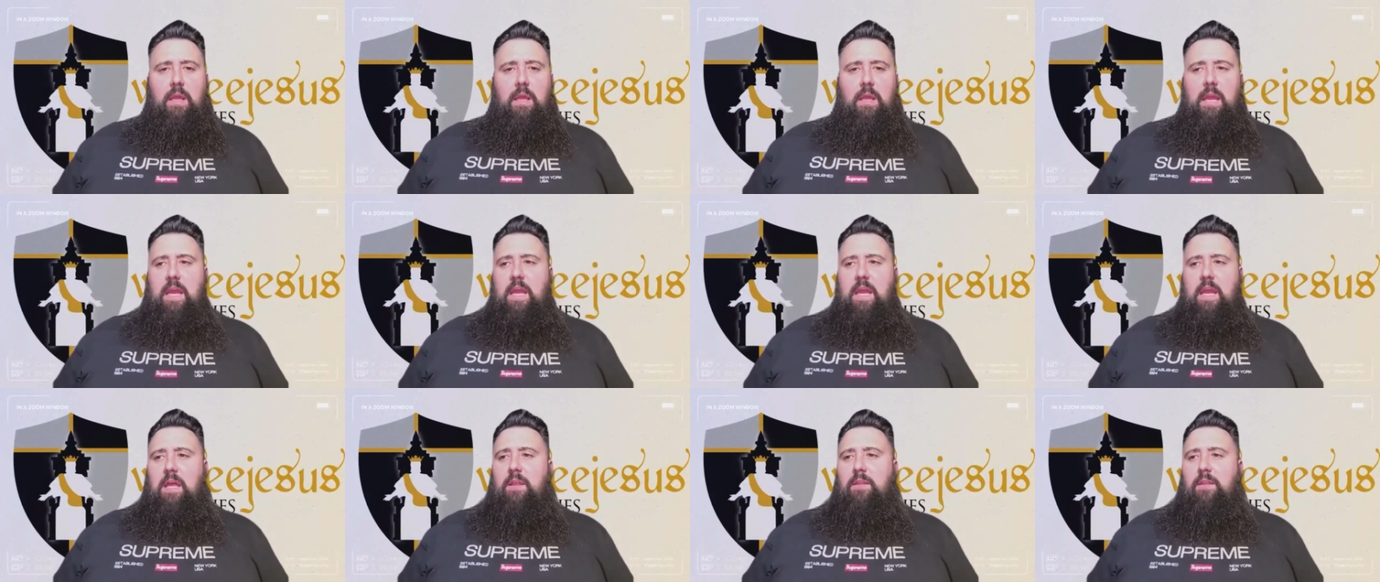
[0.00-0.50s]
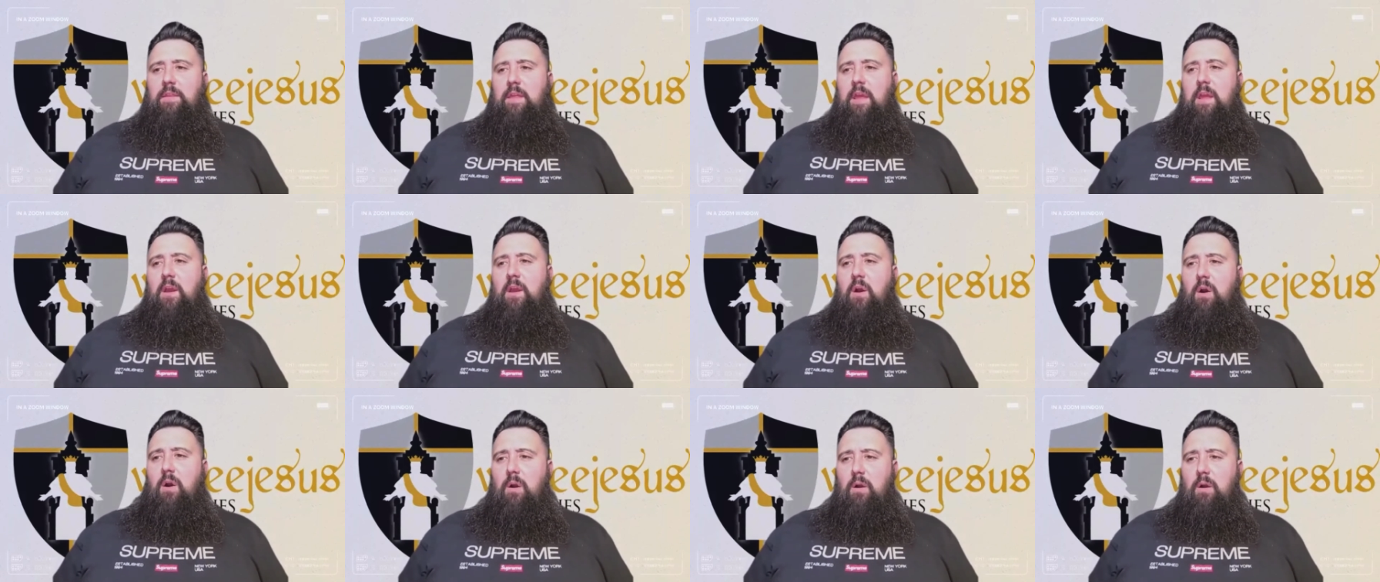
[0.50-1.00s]
and they
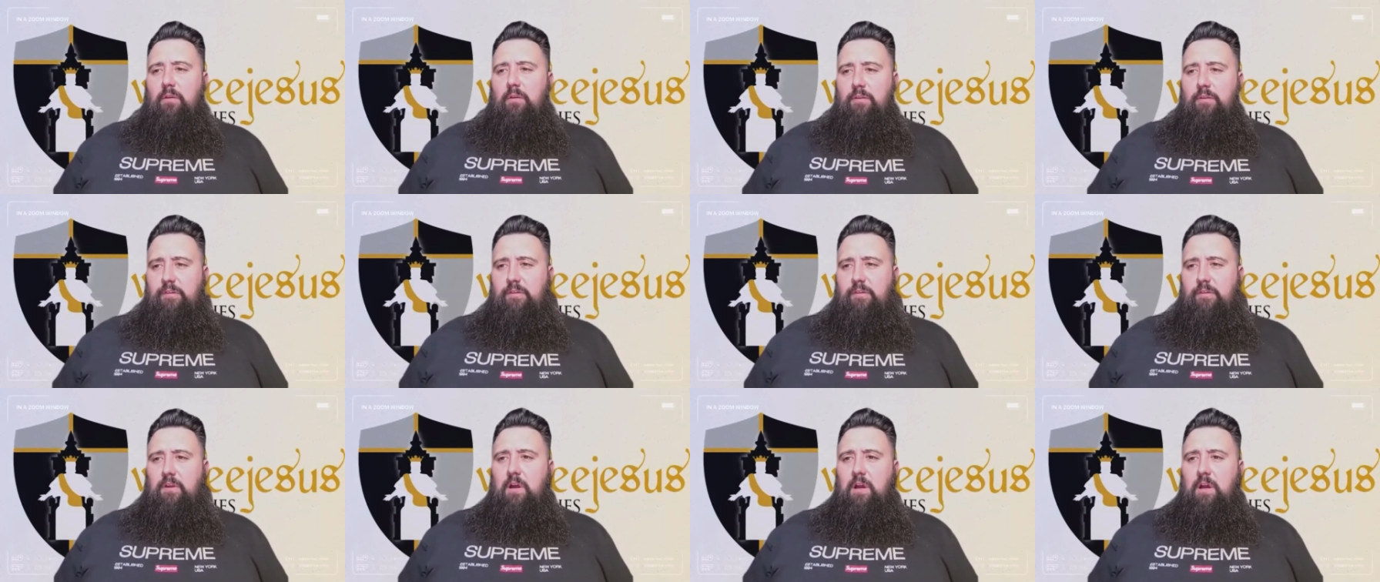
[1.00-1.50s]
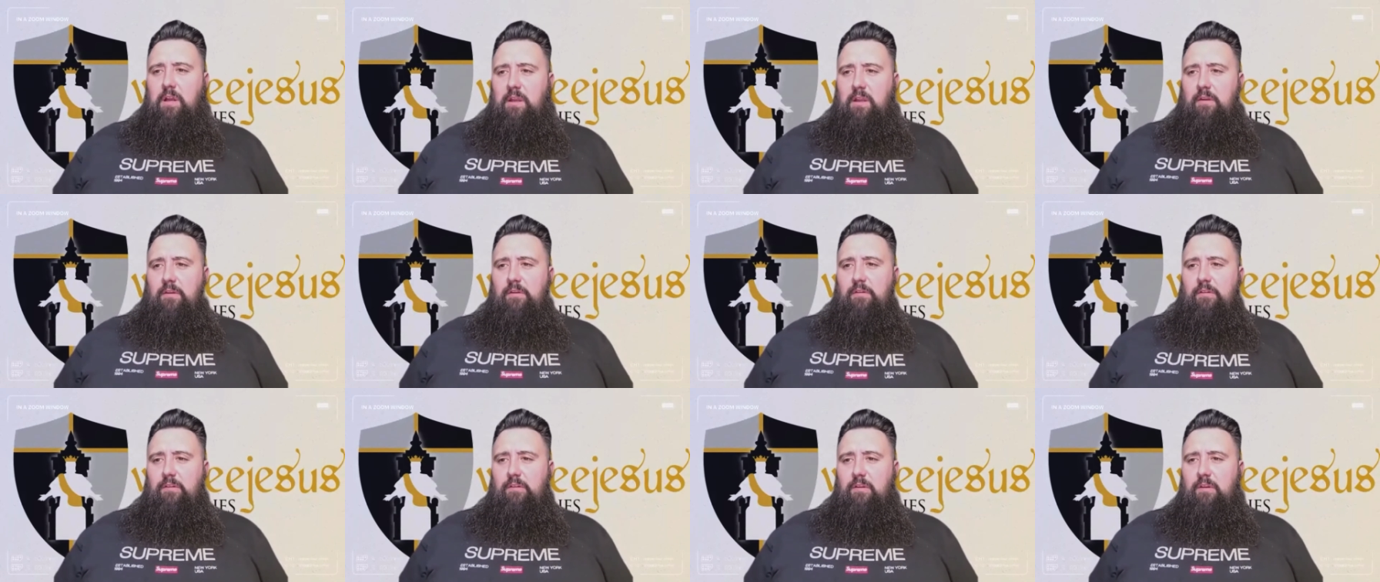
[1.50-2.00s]
are
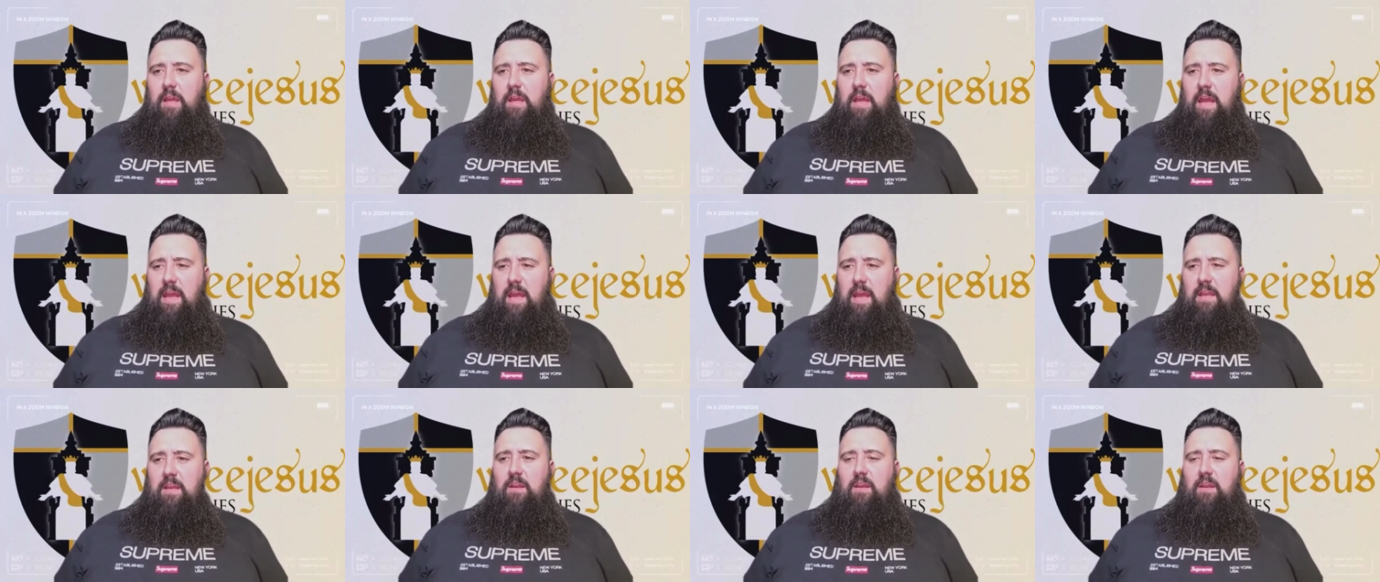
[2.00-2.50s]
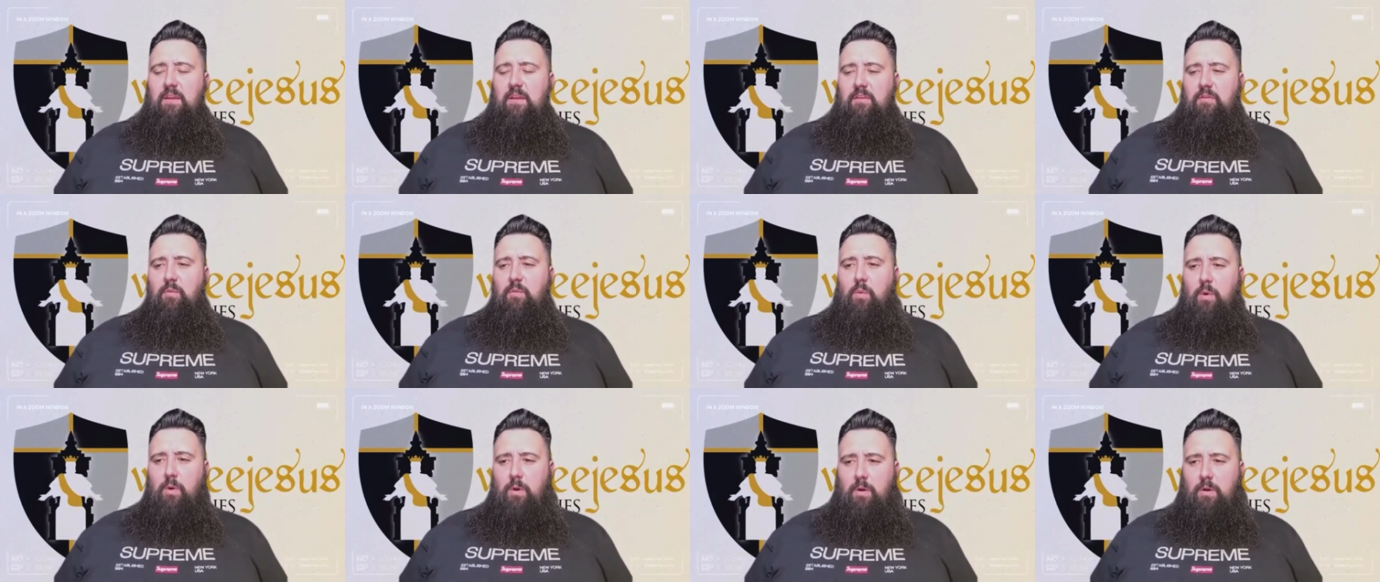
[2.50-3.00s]
astonished at his
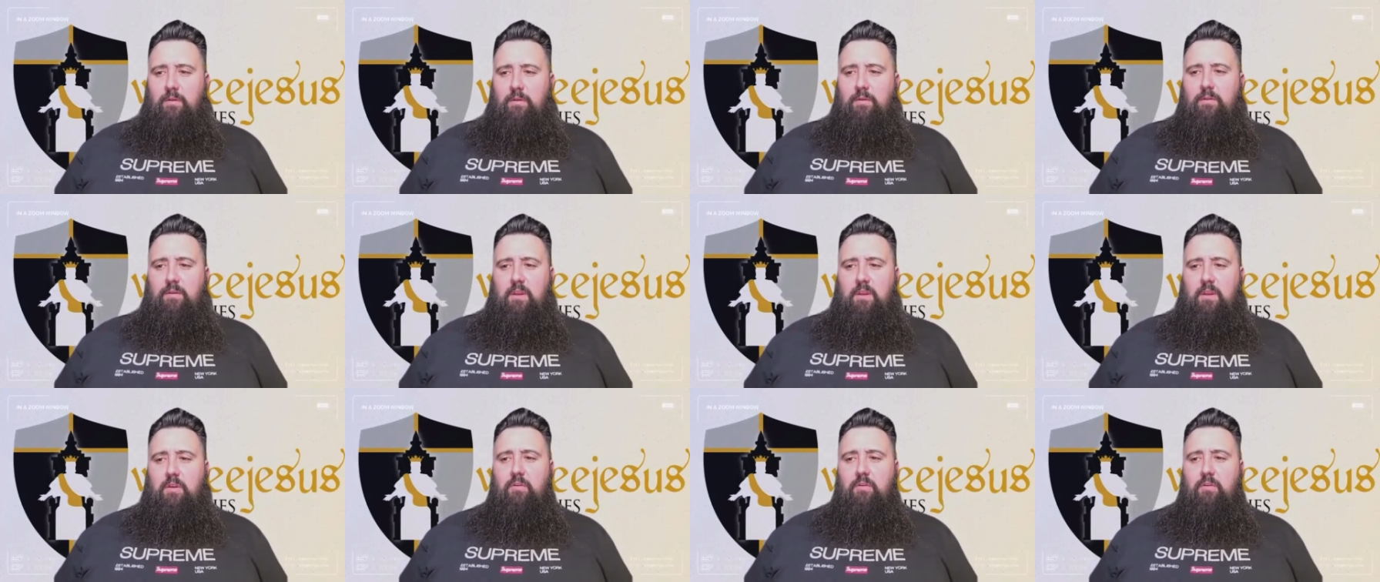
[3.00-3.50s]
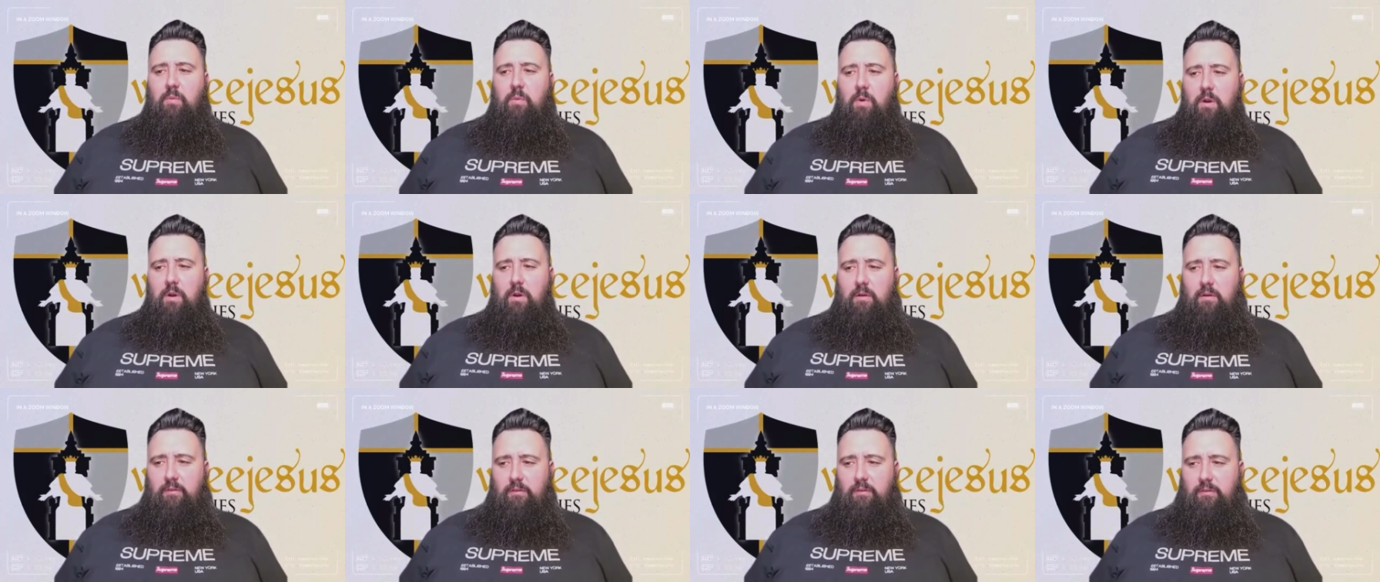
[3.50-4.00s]
words and his
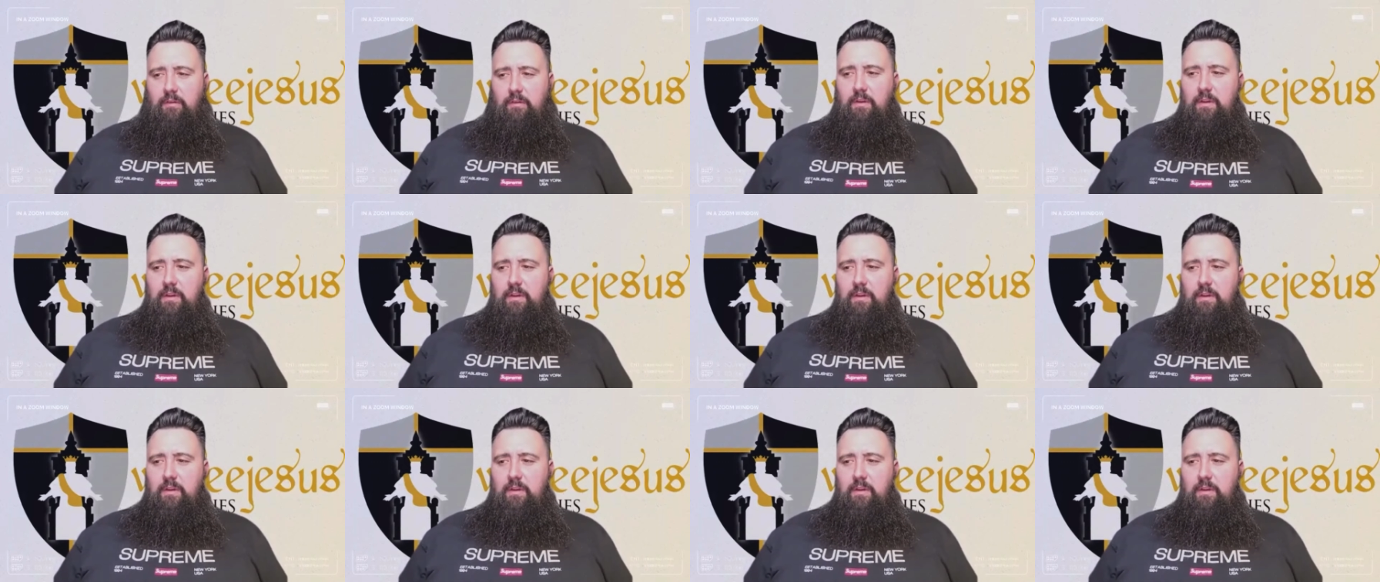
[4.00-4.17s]
works.